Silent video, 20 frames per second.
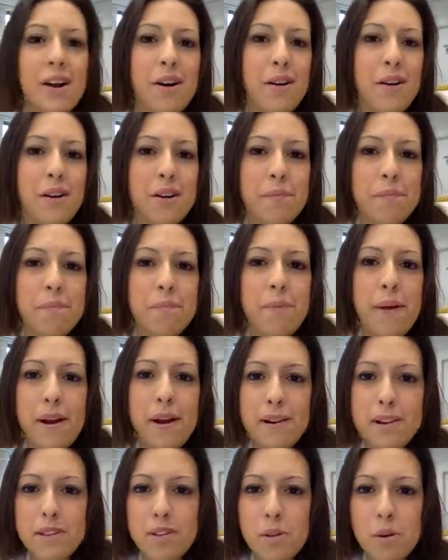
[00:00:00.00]
on
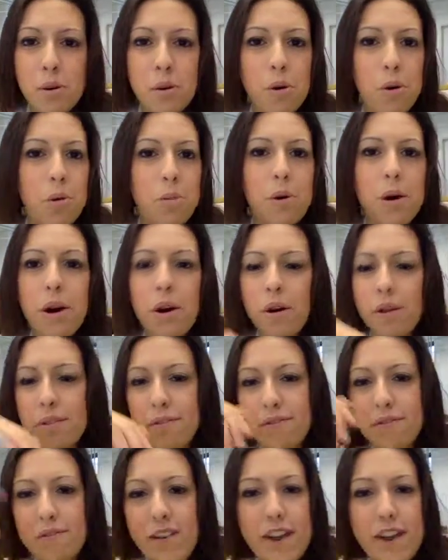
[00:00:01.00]
Periscope, on